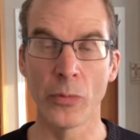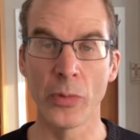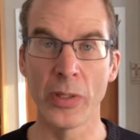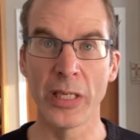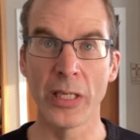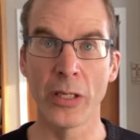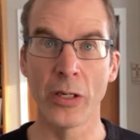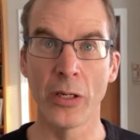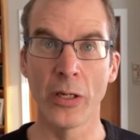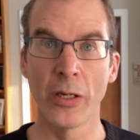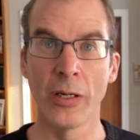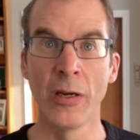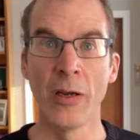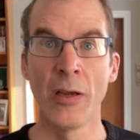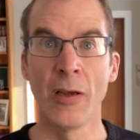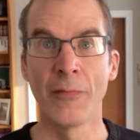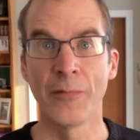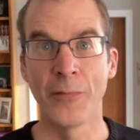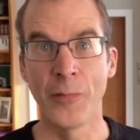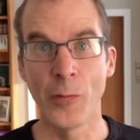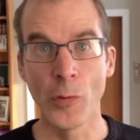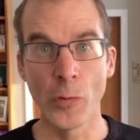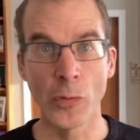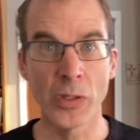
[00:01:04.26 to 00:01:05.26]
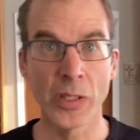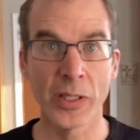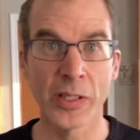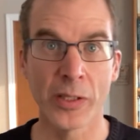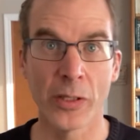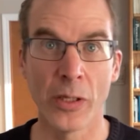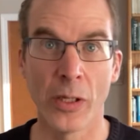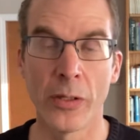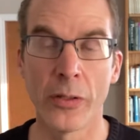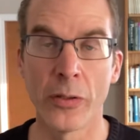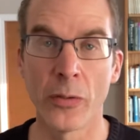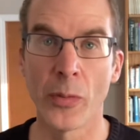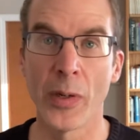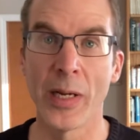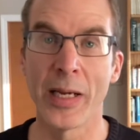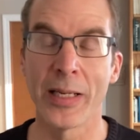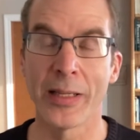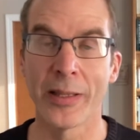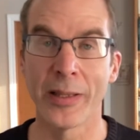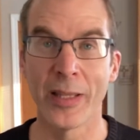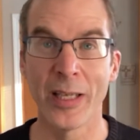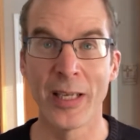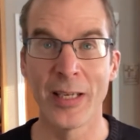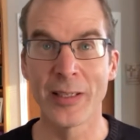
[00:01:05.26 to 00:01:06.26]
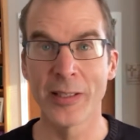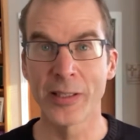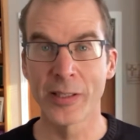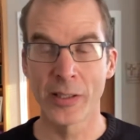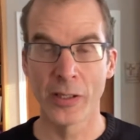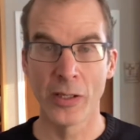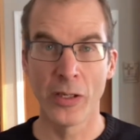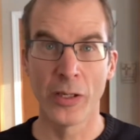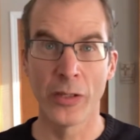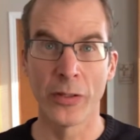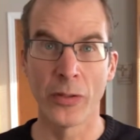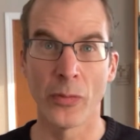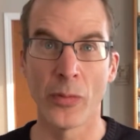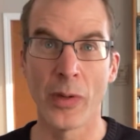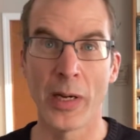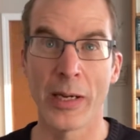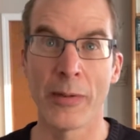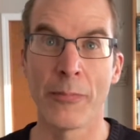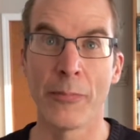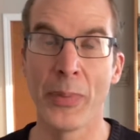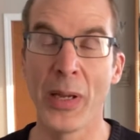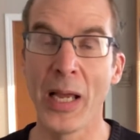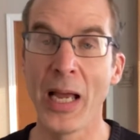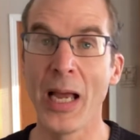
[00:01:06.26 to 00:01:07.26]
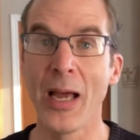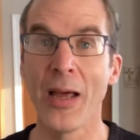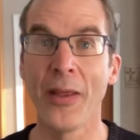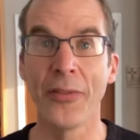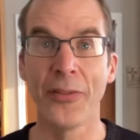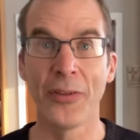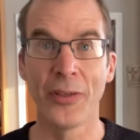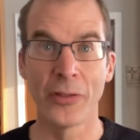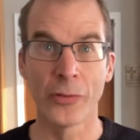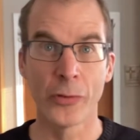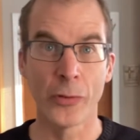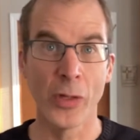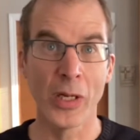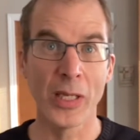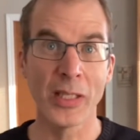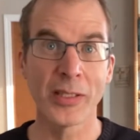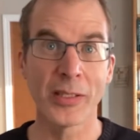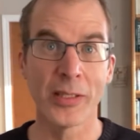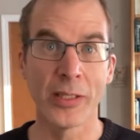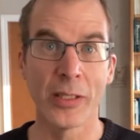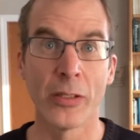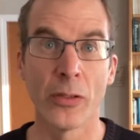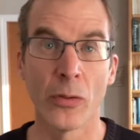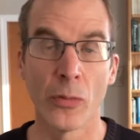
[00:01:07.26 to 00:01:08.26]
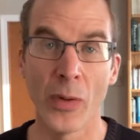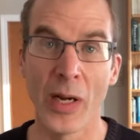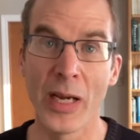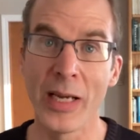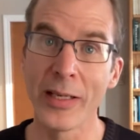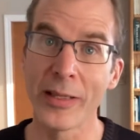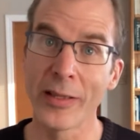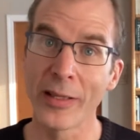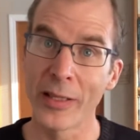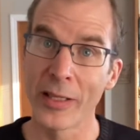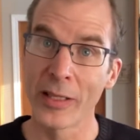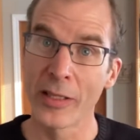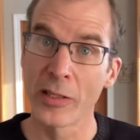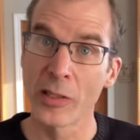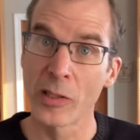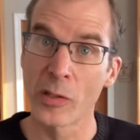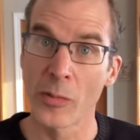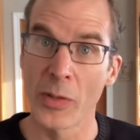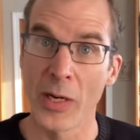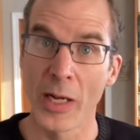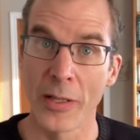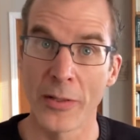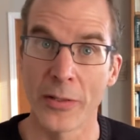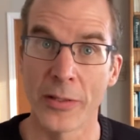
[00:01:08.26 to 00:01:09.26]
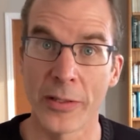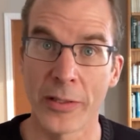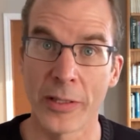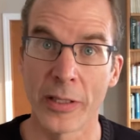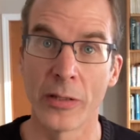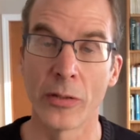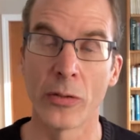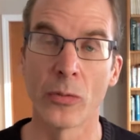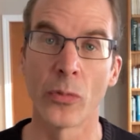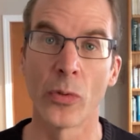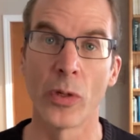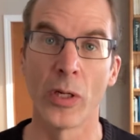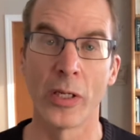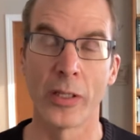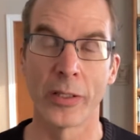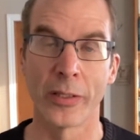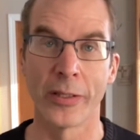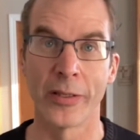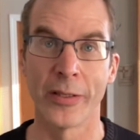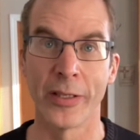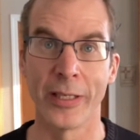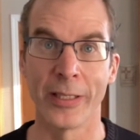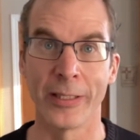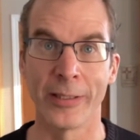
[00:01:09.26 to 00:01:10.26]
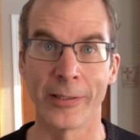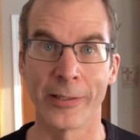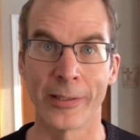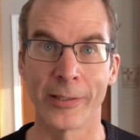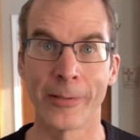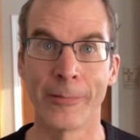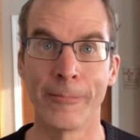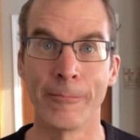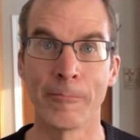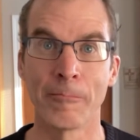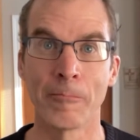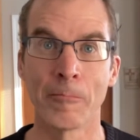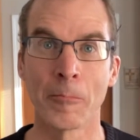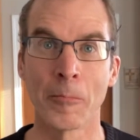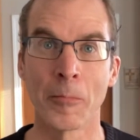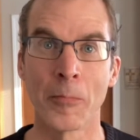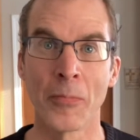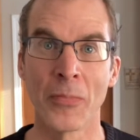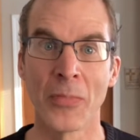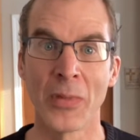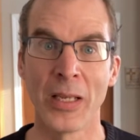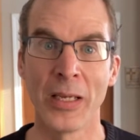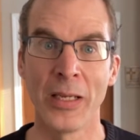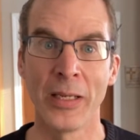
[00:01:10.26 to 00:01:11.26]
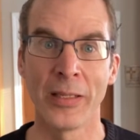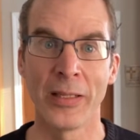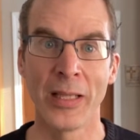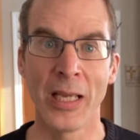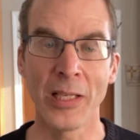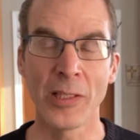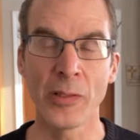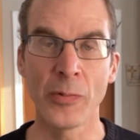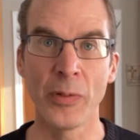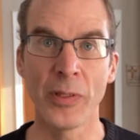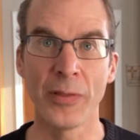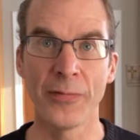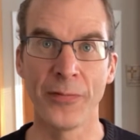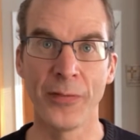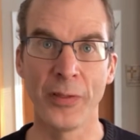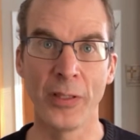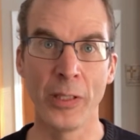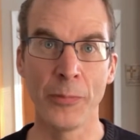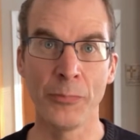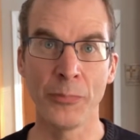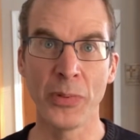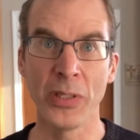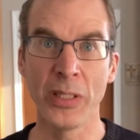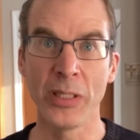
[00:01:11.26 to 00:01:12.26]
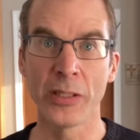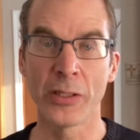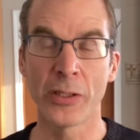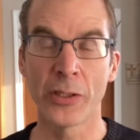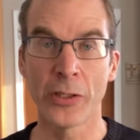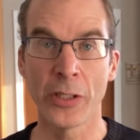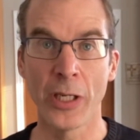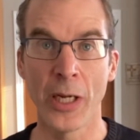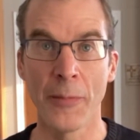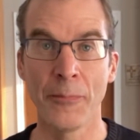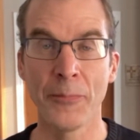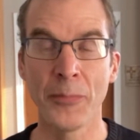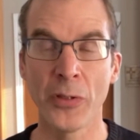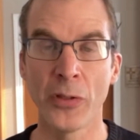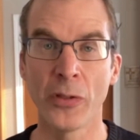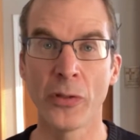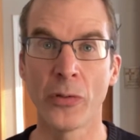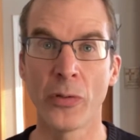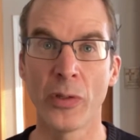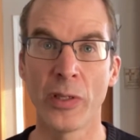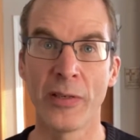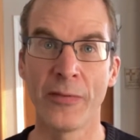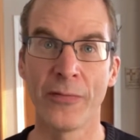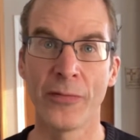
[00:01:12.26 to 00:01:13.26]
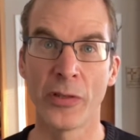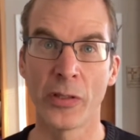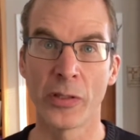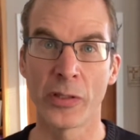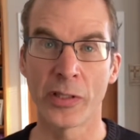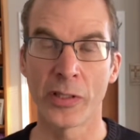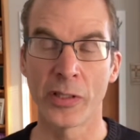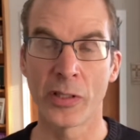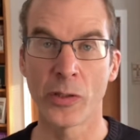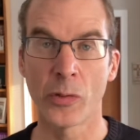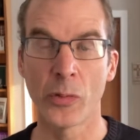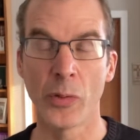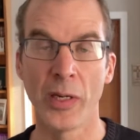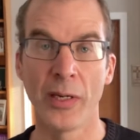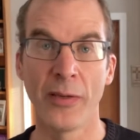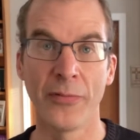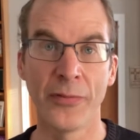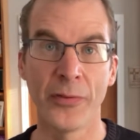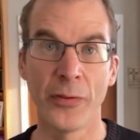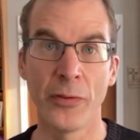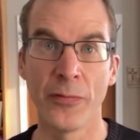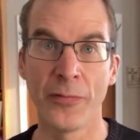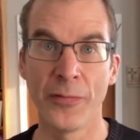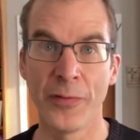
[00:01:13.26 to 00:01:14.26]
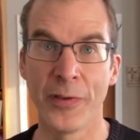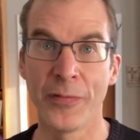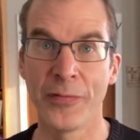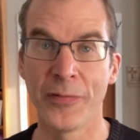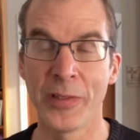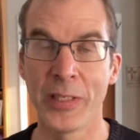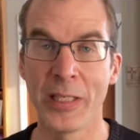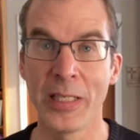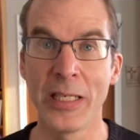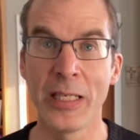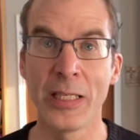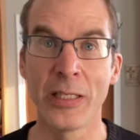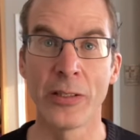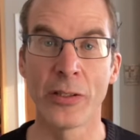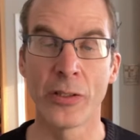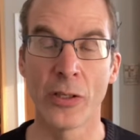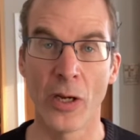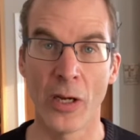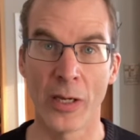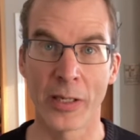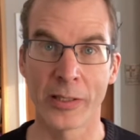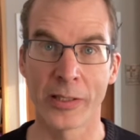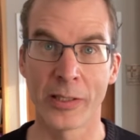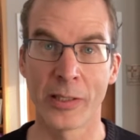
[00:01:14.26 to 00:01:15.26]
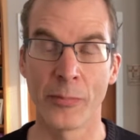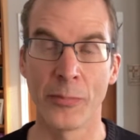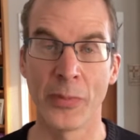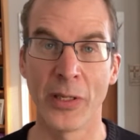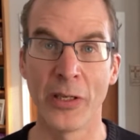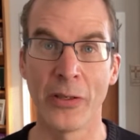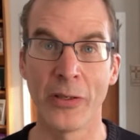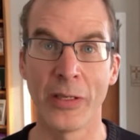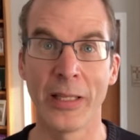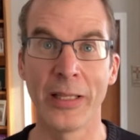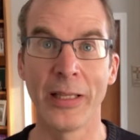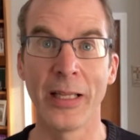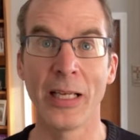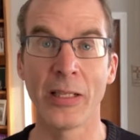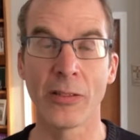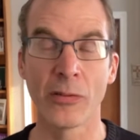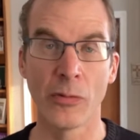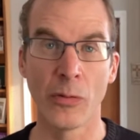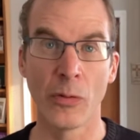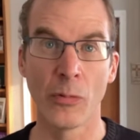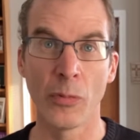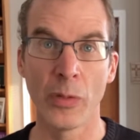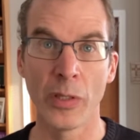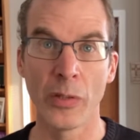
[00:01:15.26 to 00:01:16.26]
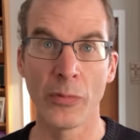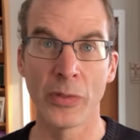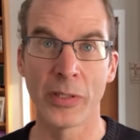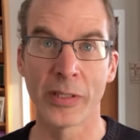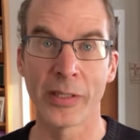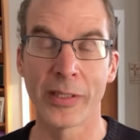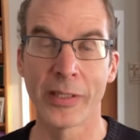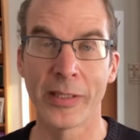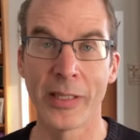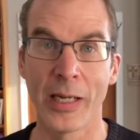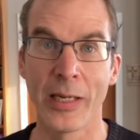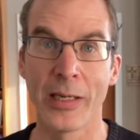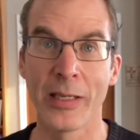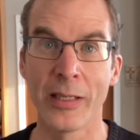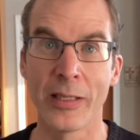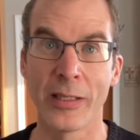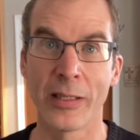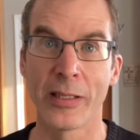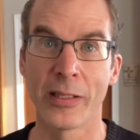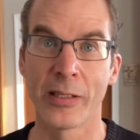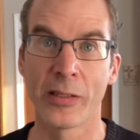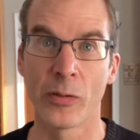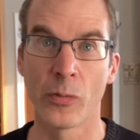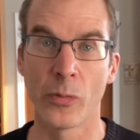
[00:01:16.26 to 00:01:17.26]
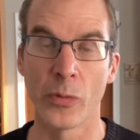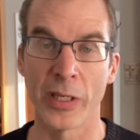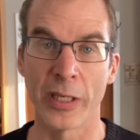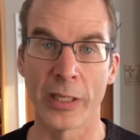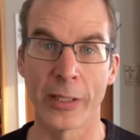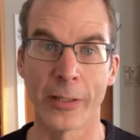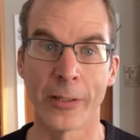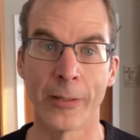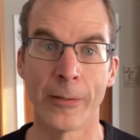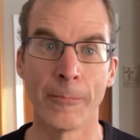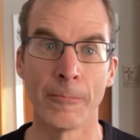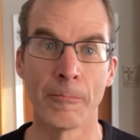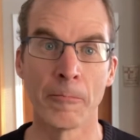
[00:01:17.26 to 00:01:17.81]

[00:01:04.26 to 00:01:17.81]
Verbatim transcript: we are focused on the right things and on the right path and trusting the right things rather than the wrong things. That's what Philippians chapter 3 verses 12 through 15 talks about, and that's what we will study this week.